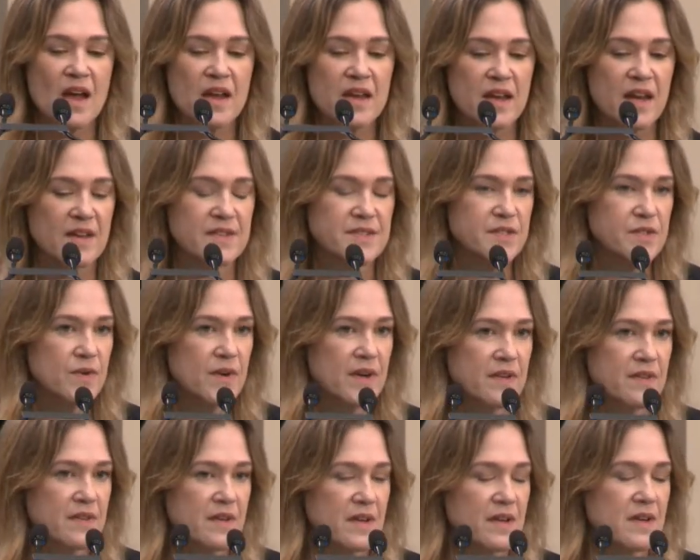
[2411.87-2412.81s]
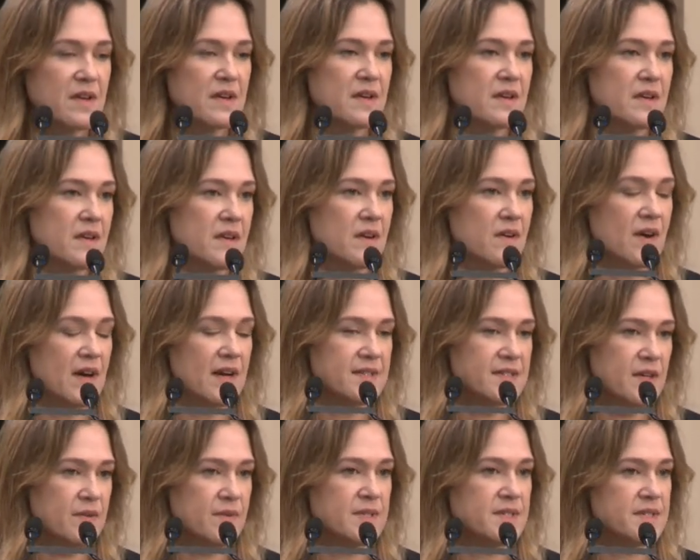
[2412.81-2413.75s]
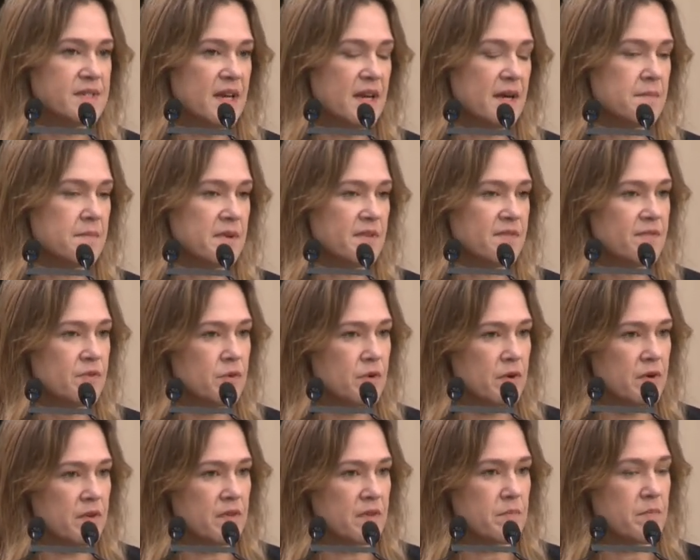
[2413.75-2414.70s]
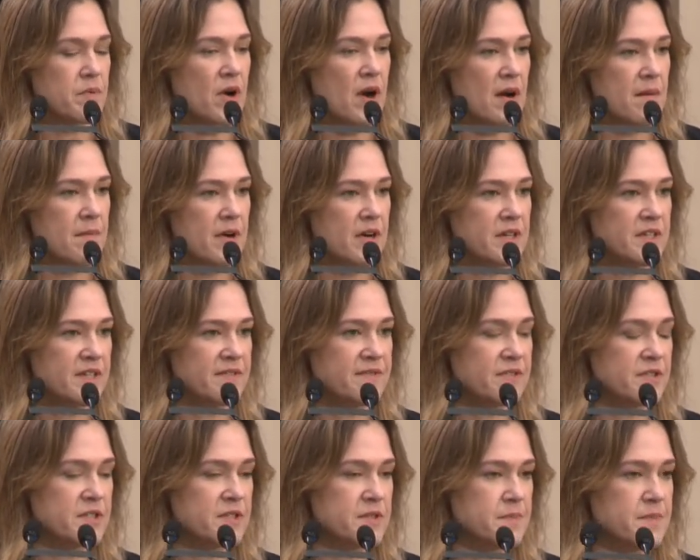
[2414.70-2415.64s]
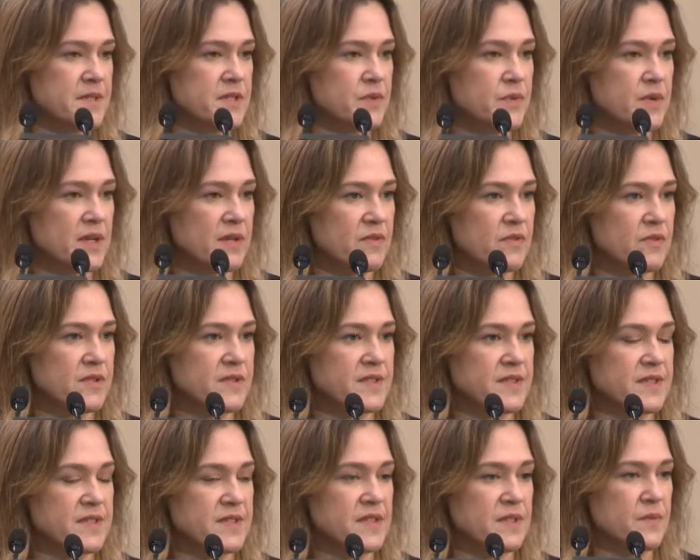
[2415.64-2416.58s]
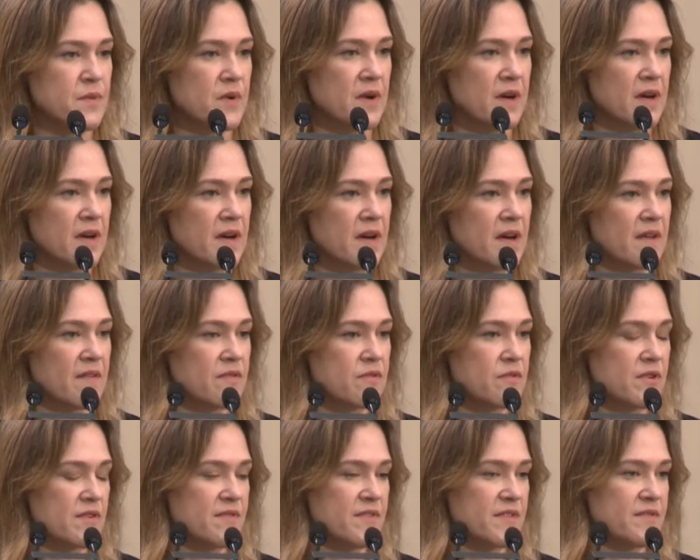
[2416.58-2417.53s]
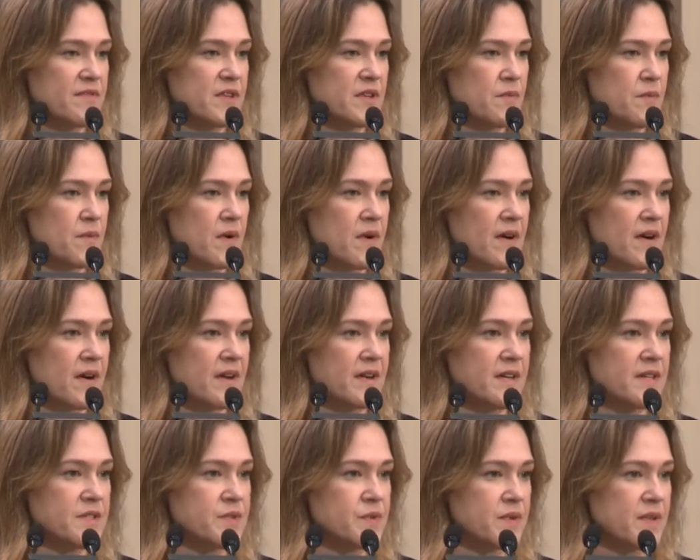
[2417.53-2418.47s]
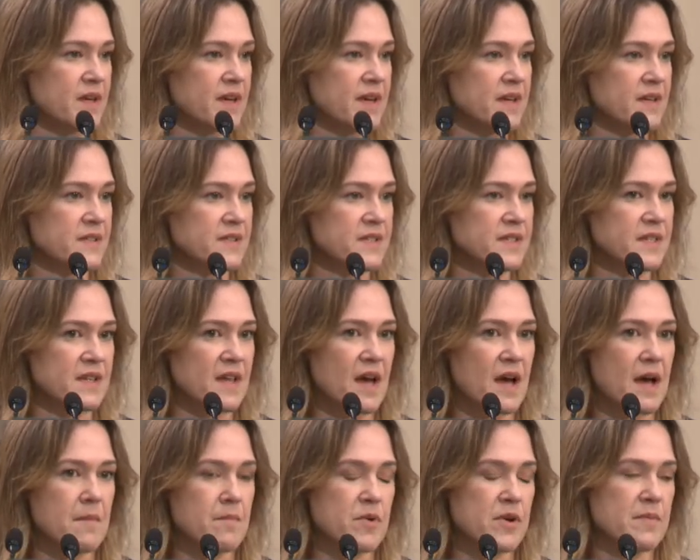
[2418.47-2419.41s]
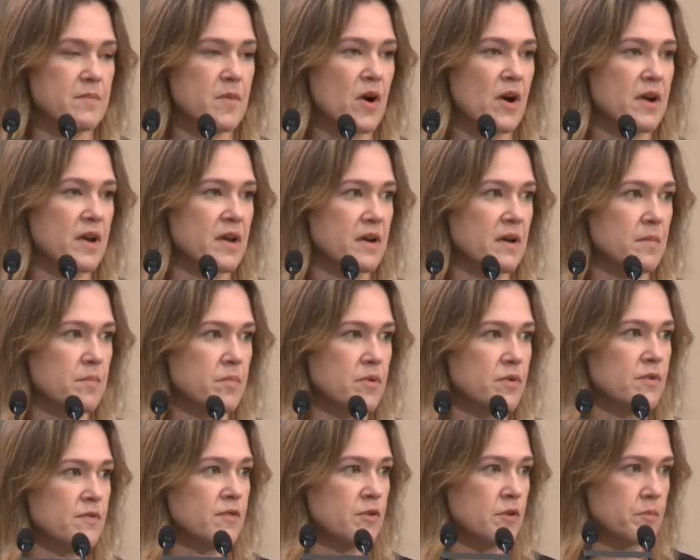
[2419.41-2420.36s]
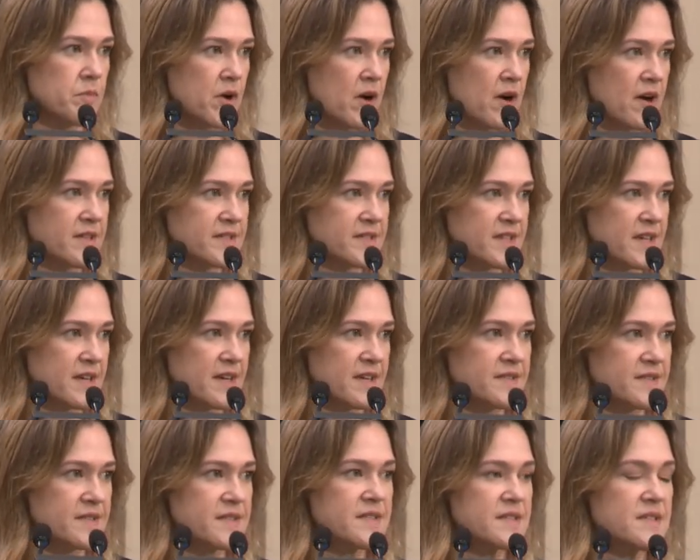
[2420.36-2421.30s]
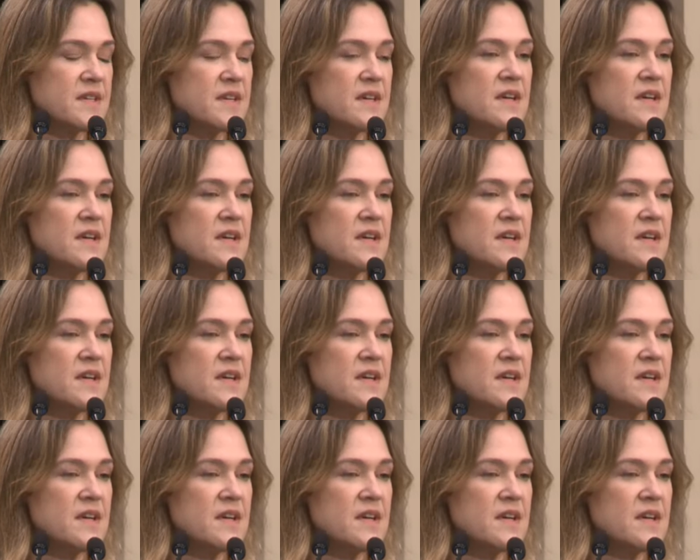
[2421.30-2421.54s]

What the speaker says: Yeah, so I think, you know, as I was saying before, the primary difference between 361 and 351 is related to that pre-market approval process.